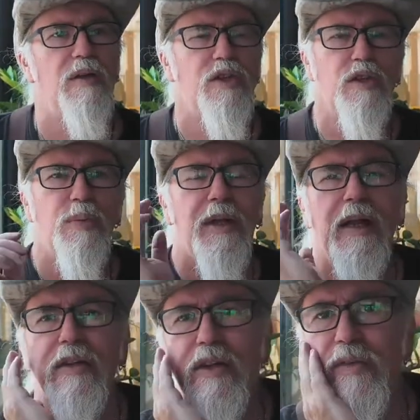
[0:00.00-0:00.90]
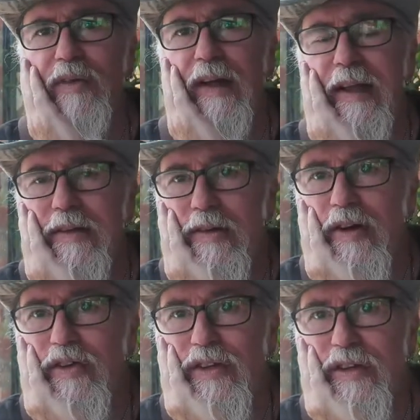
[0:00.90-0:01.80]
Two county for land
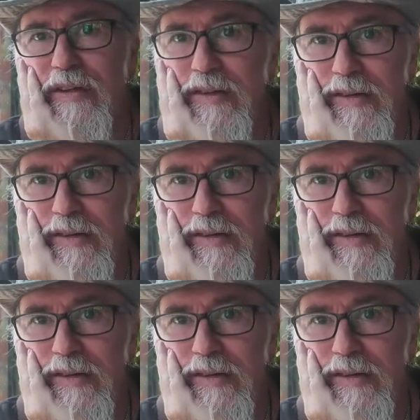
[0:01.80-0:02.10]
crossings.